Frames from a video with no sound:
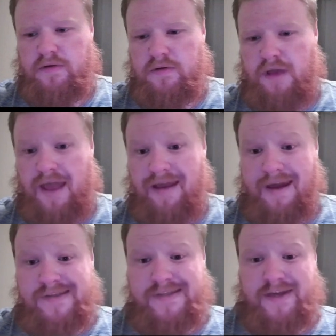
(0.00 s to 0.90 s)
Hey
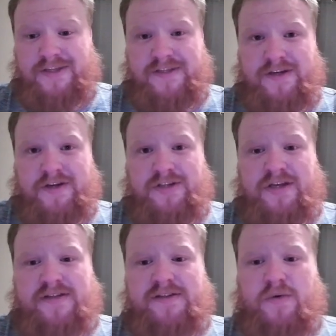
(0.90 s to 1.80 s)
guys, Zach is ZR
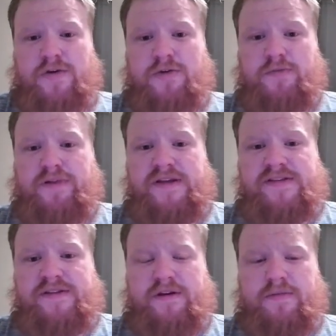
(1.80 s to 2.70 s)
Chess. Going to play
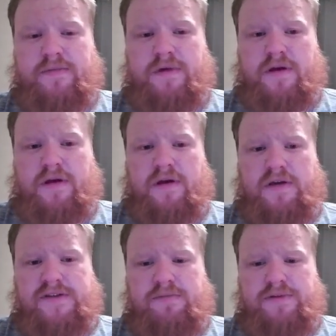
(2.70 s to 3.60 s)
some
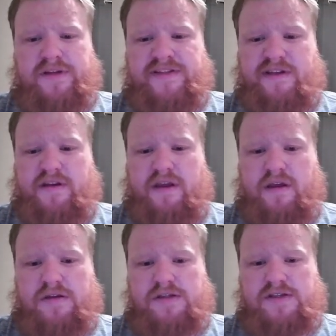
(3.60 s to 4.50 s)
Blitz
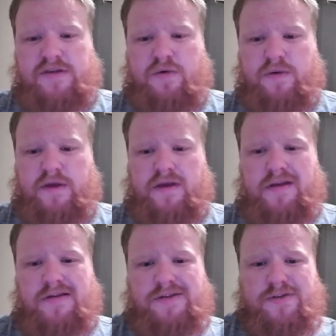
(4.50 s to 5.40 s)
today. Just see what we can get
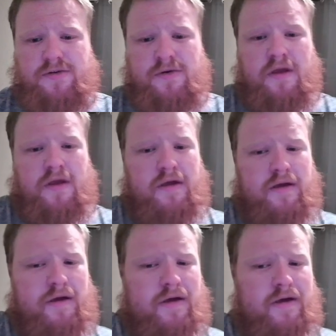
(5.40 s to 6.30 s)
into.
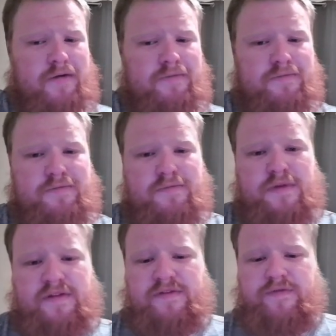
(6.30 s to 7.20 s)
Have
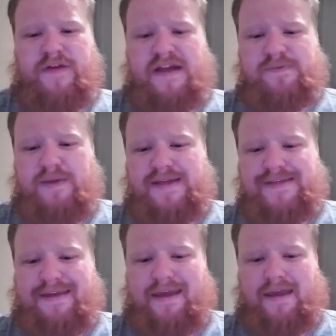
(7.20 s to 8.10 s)
some
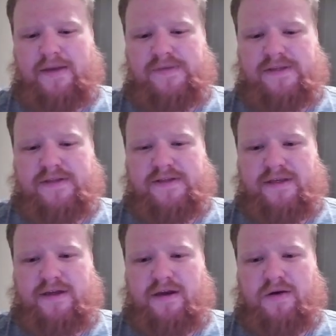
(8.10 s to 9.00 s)
fast-paced games and
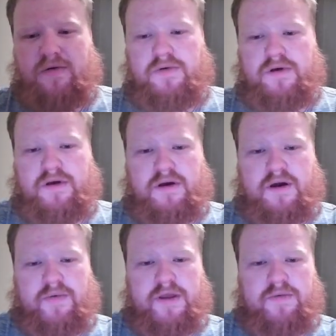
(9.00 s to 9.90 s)
see how
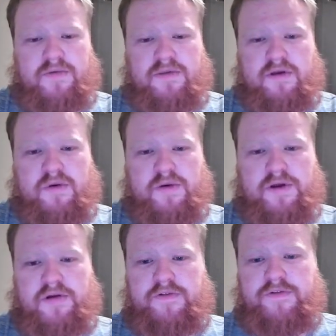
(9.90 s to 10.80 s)
we can think quick
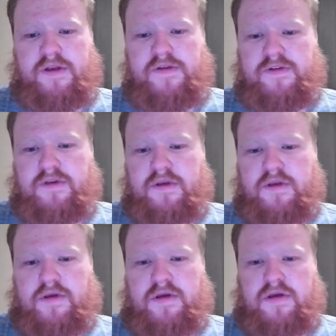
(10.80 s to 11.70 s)
on our feet.
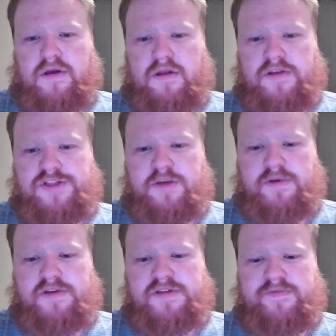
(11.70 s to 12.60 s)
And let's jump
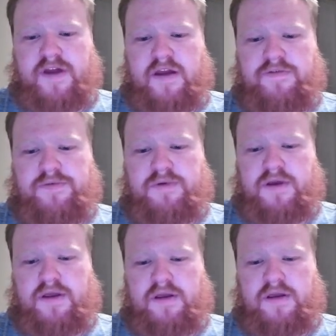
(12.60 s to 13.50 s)
into some
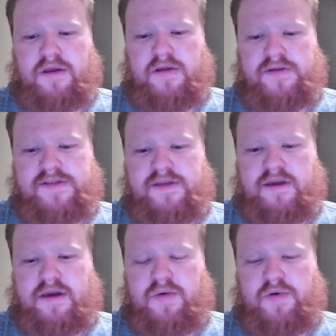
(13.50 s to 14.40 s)
5-3 and see
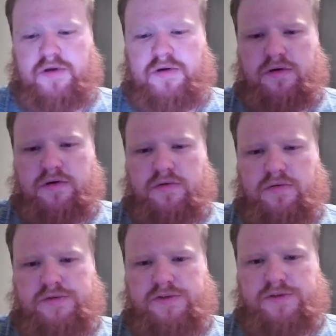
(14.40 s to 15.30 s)
how it
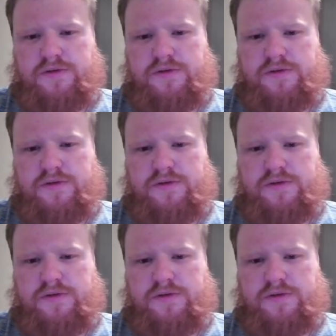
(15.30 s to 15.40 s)
goes.